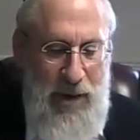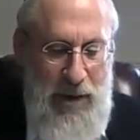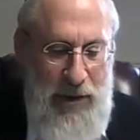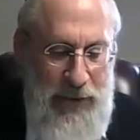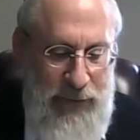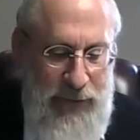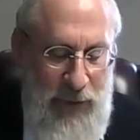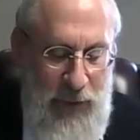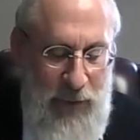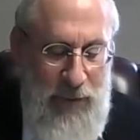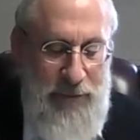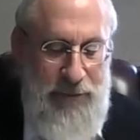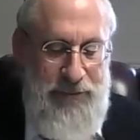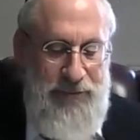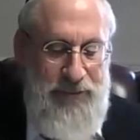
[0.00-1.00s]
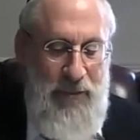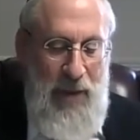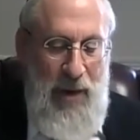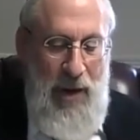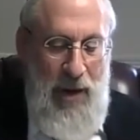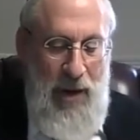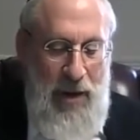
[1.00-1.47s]
So
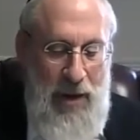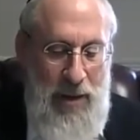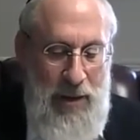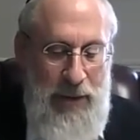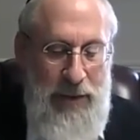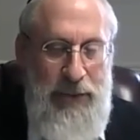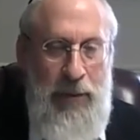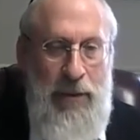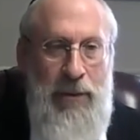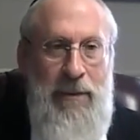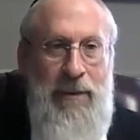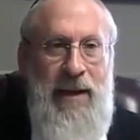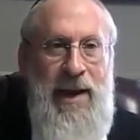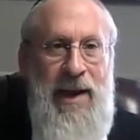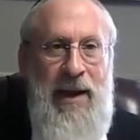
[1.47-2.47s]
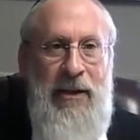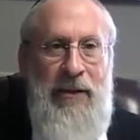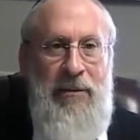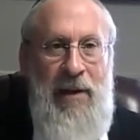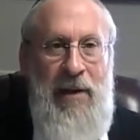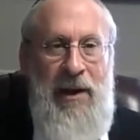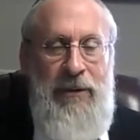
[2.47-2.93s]
Ganak
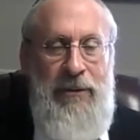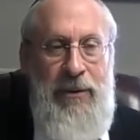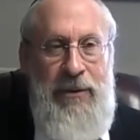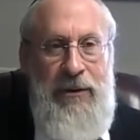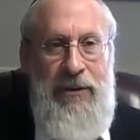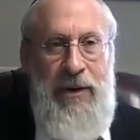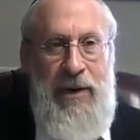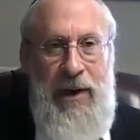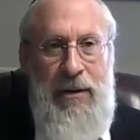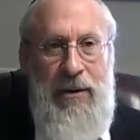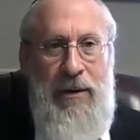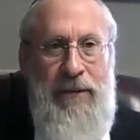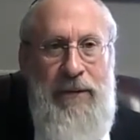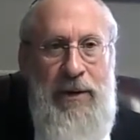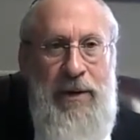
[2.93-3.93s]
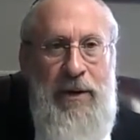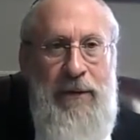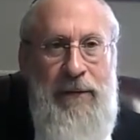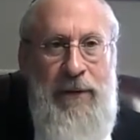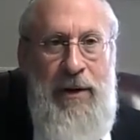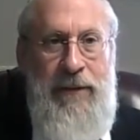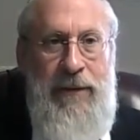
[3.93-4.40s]
explains with this kakira very,
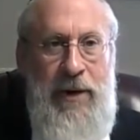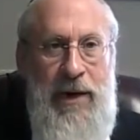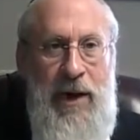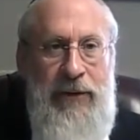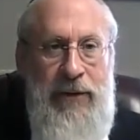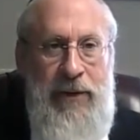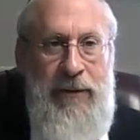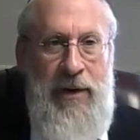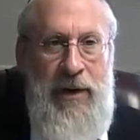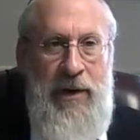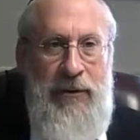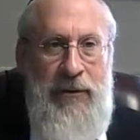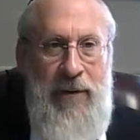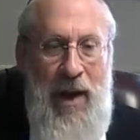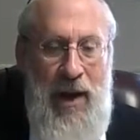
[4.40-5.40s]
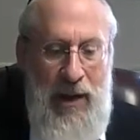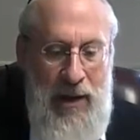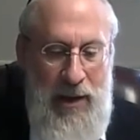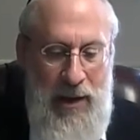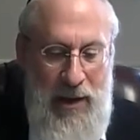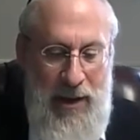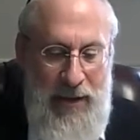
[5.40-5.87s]
very, very nicely, very geshmak,
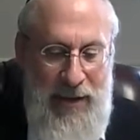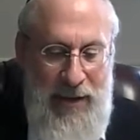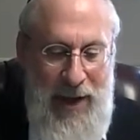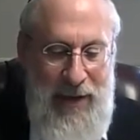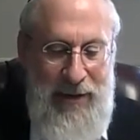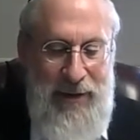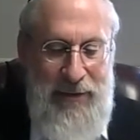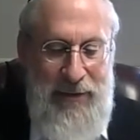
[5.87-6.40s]
that